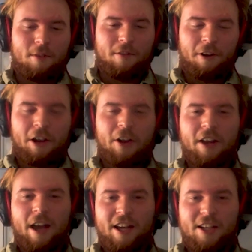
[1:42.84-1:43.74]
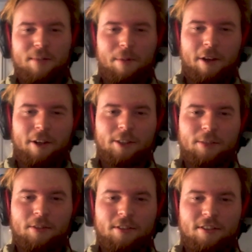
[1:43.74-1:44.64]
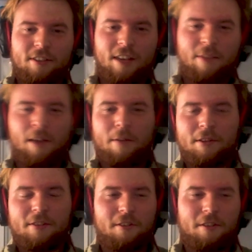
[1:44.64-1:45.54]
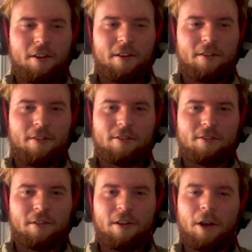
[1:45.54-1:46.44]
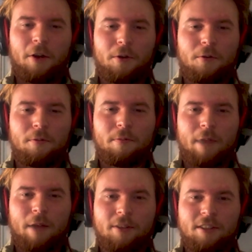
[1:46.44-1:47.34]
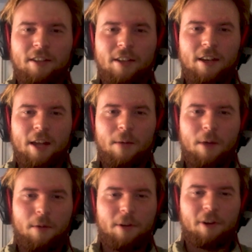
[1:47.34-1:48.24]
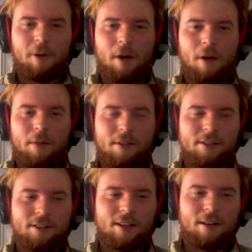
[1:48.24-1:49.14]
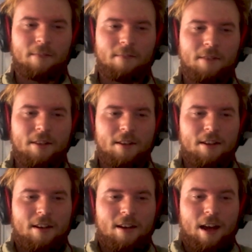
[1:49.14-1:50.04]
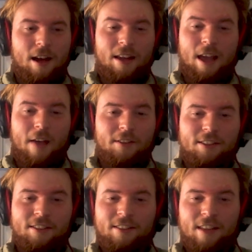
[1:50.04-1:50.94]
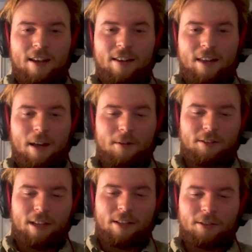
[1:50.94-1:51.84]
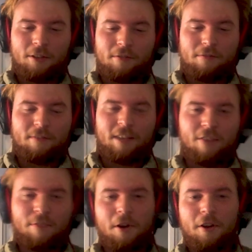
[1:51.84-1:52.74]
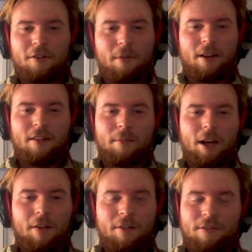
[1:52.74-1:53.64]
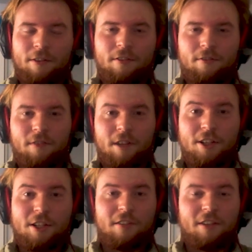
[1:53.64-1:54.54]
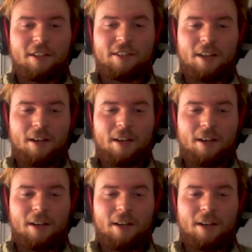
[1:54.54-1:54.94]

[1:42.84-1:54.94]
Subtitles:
a very early age, my parents would take me up into the local mountain near where we grew up, and yeah, ever since then, that sort of gave birth to my love of adventure, and